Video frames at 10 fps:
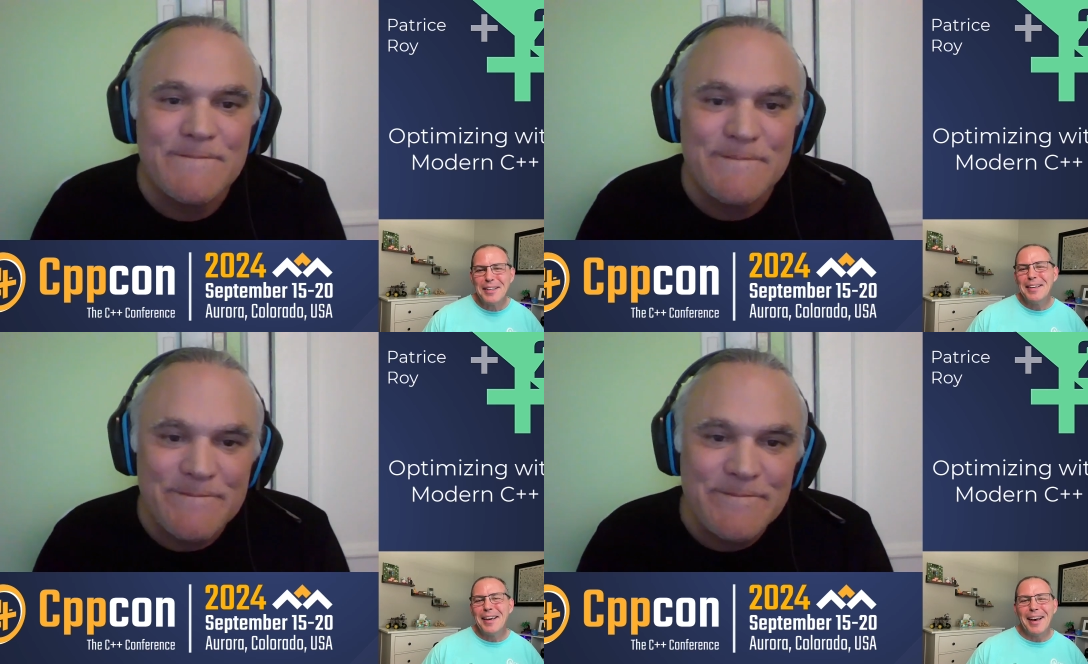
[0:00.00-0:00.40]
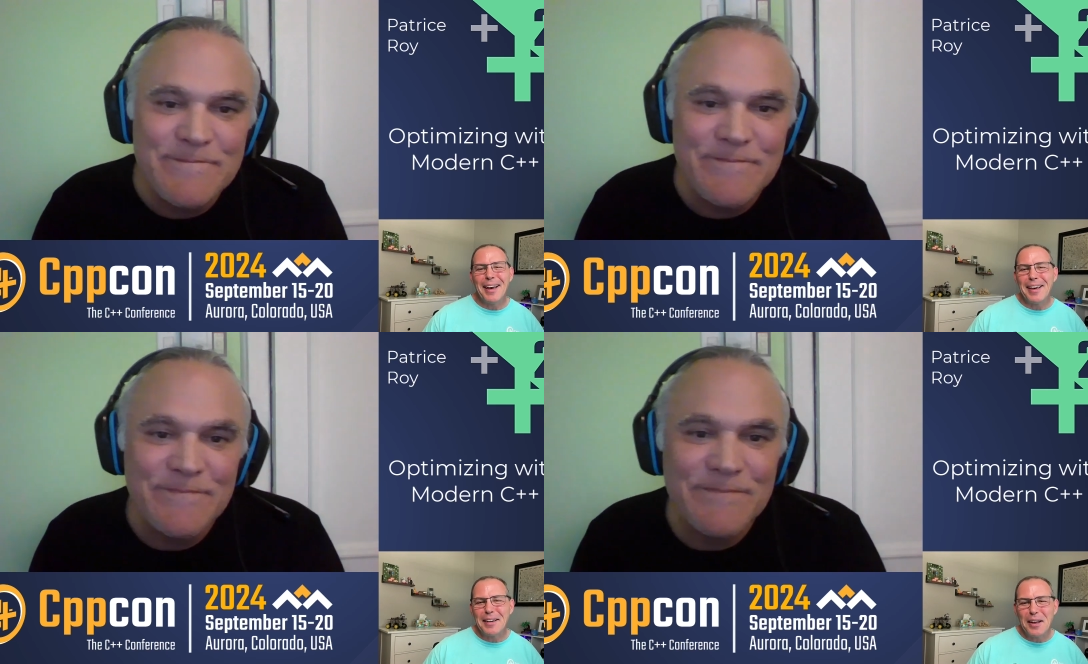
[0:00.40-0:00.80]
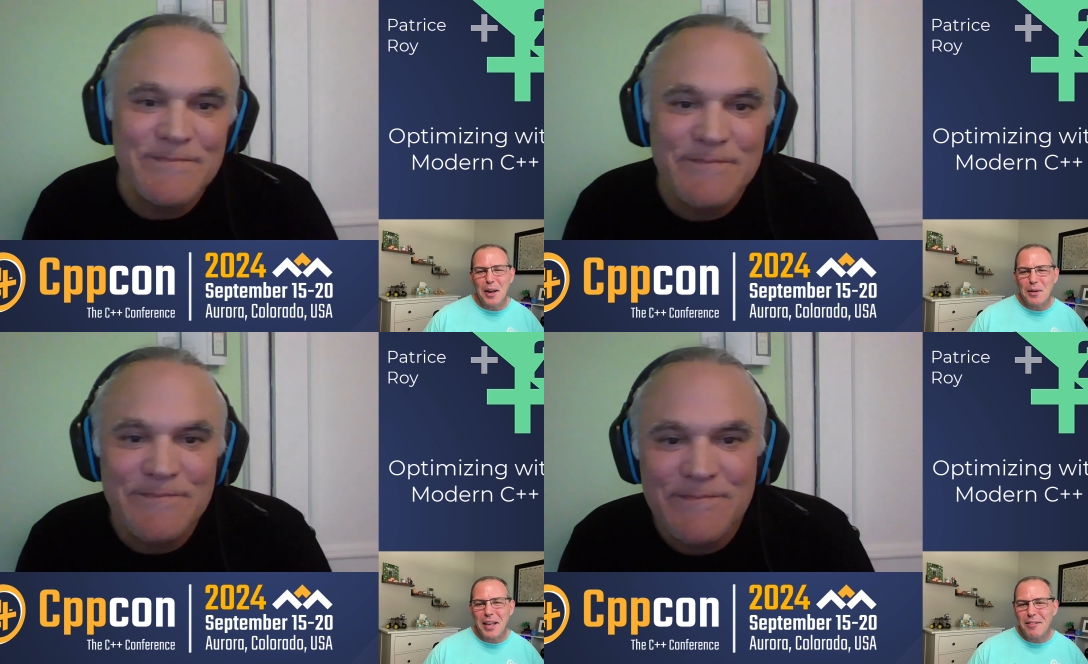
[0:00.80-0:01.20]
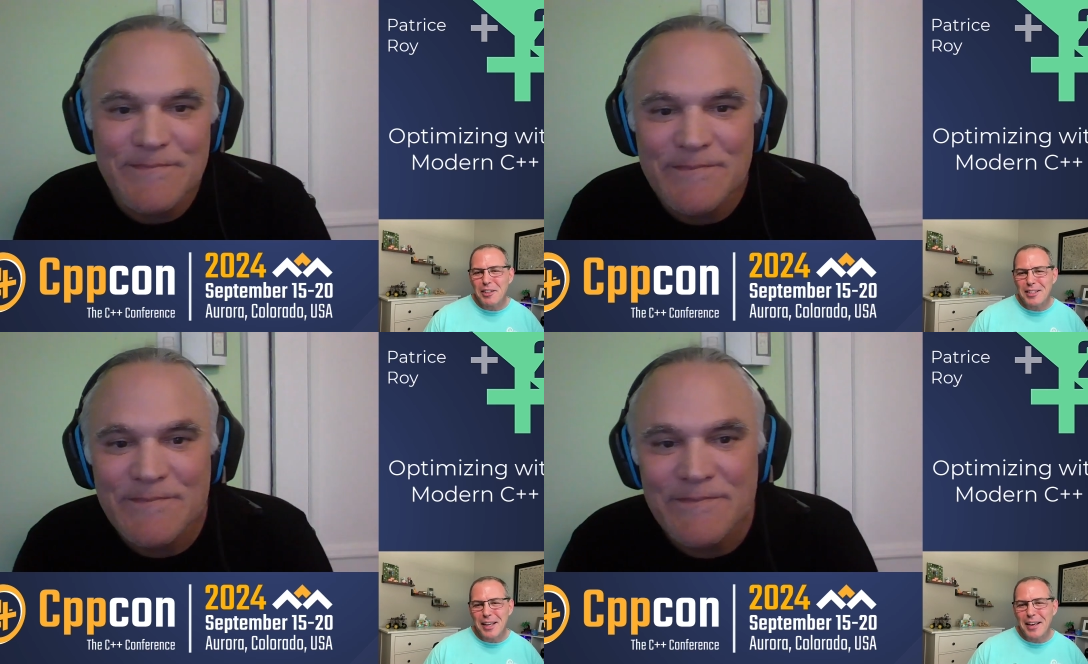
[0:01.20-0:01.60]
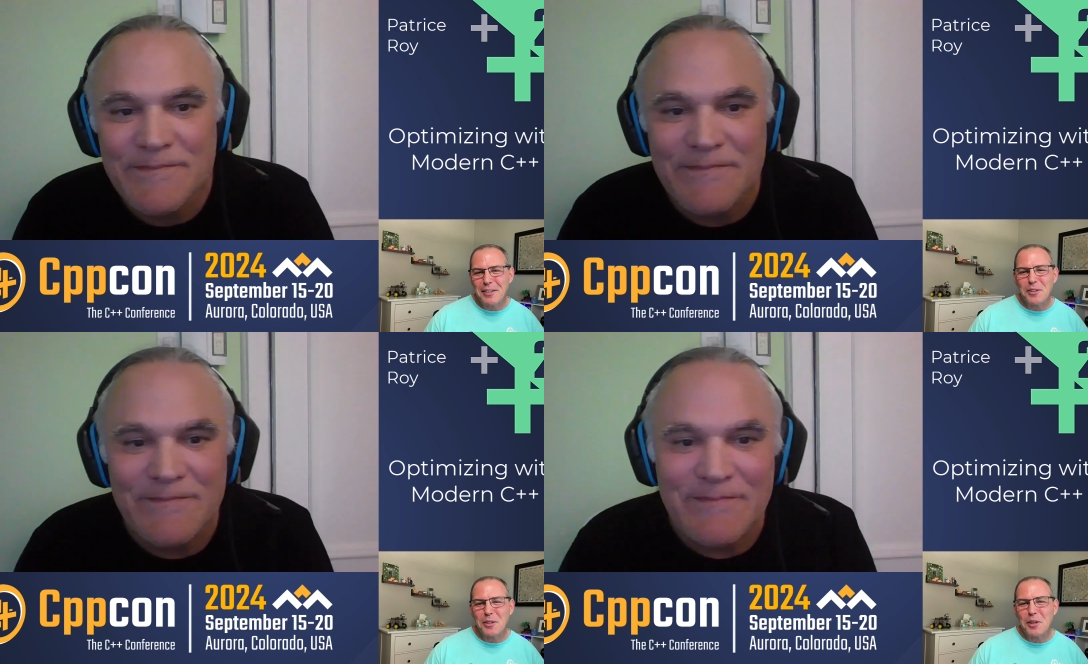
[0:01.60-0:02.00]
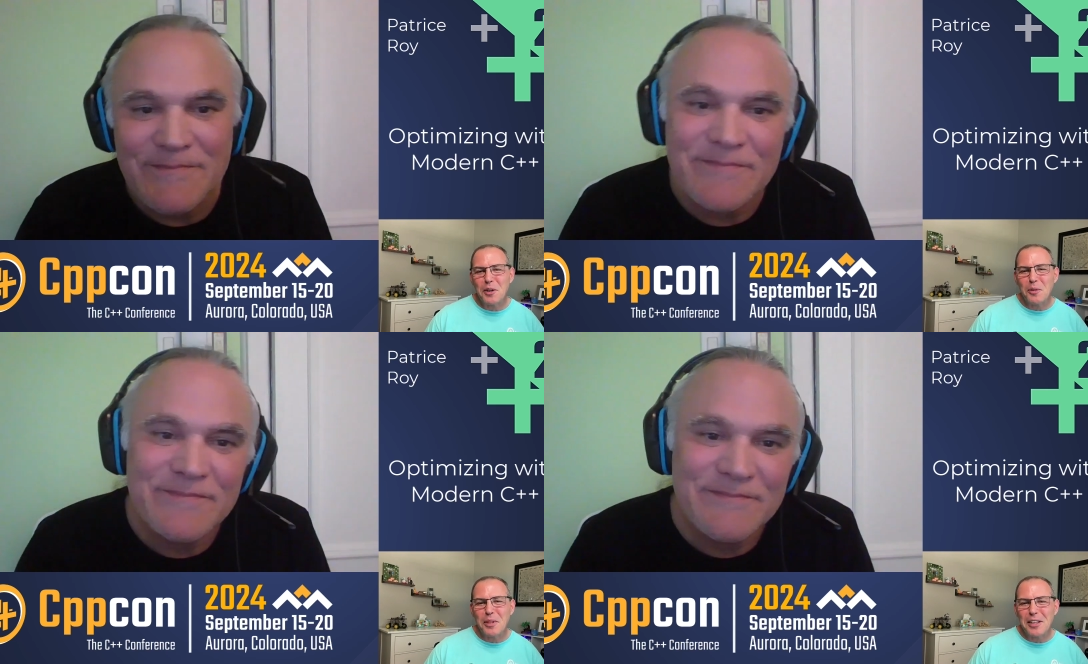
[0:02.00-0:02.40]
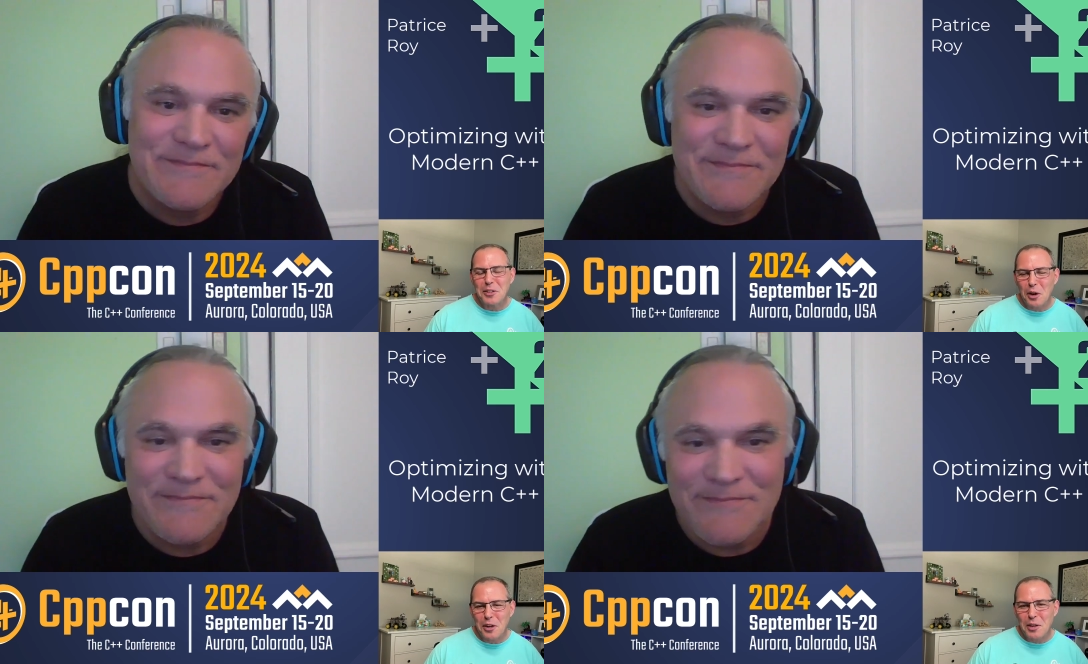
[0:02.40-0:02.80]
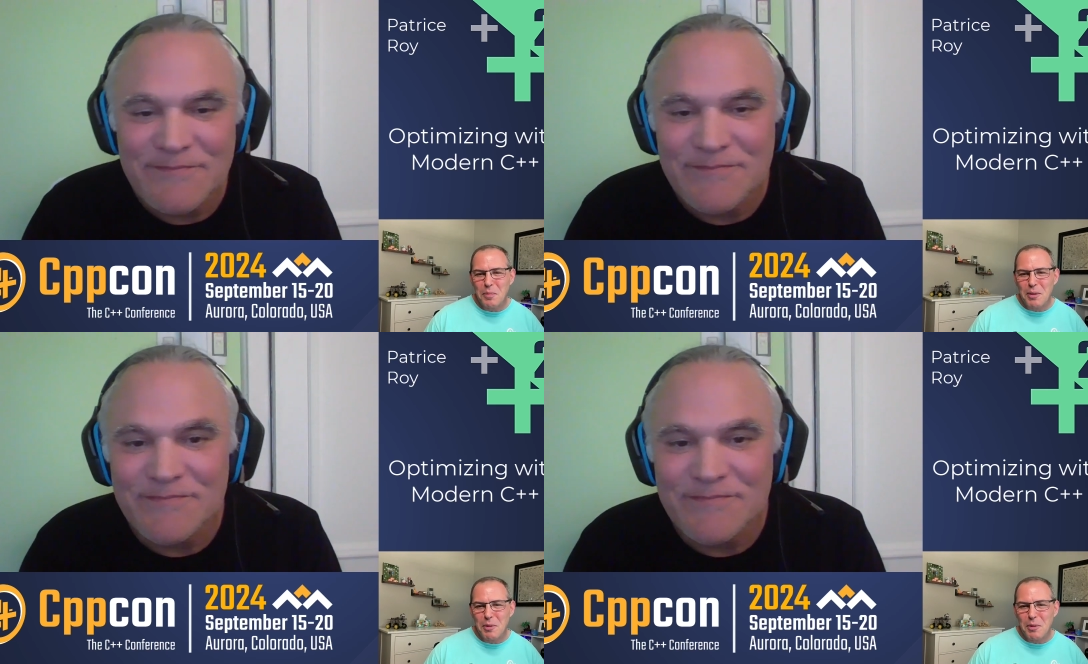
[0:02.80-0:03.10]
Speaker 1: and and David Sankel, you know, when they started the Beman